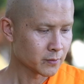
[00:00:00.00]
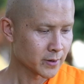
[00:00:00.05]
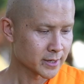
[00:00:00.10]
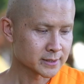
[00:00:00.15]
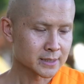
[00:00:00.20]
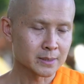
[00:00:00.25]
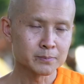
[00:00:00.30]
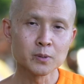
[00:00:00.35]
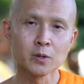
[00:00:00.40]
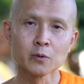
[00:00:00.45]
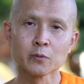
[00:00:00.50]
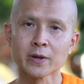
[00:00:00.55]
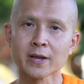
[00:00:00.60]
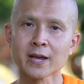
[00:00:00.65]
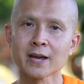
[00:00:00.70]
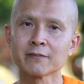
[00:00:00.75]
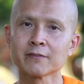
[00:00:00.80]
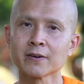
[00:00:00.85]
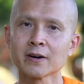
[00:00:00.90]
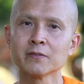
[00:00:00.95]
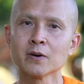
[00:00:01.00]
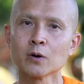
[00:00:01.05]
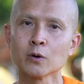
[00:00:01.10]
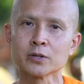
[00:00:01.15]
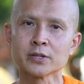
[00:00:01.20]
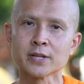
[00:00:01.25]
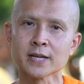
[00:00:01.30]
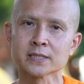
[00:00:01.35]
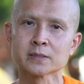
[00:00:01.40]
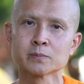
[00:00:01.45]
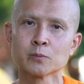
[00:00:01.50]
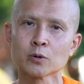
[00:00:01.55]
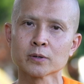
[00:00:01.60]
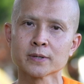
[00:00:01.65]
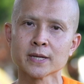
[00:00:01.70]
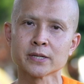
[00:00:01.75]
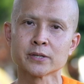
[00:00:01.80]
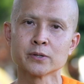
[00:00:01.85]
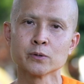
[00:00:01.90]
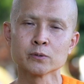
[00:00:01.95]
For example, we have our own textbook
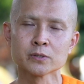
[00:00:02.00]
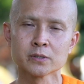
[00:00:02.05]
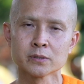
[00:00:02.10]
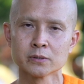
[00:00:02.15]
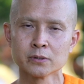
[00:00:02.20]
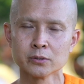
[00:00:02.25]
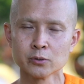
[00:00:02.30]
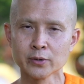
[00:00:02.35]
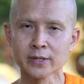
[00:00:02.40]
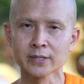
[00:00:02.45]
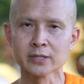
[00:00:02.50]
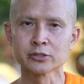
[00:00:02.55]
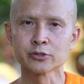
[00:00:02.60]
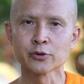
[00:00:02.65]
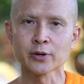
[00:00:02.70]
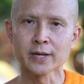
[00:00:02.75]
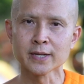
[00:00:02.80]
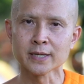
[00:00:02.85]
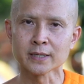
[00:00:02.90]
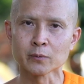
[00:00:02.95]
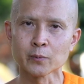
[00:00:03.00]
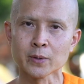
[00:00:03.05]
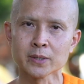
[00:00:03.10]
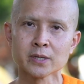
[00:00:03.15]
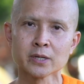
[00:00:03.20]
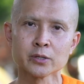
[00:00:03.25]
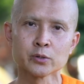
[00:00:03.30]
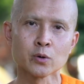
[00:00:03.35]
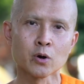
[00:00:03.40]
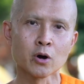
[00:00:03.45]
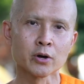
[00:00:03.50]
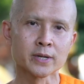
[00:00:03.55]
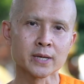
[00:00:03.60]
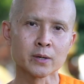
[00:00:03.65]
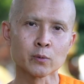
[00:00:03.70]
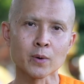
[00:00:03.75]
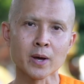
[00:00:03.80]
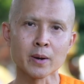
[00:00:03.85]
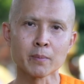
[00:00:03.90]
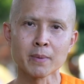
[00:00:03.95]
that used during the training, whether you
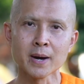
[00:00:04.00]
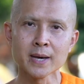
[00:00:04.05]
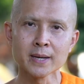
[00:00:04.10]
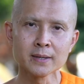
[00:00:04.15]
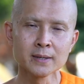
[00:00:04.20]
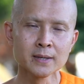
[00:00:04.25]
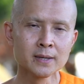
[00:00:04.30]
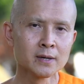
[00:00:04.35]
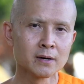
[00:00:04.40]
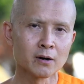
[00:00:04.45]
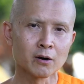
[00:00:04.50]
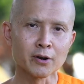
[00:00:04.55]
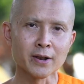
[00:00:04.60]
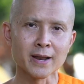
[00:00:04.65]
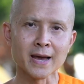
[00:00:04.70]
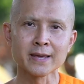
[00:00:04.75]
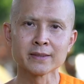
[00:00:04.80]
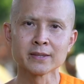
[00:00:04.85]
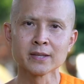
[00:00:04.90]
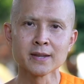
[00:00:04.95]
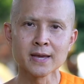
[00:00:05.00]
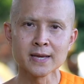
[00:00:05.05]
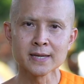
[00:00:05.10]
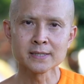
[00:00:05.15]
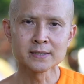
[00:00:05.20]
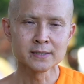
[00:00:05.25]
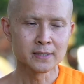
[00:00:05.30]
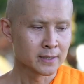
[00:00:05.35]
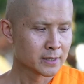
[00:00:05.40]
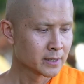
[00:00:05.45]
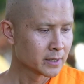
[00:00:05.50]
ordain 1 month or 90 days.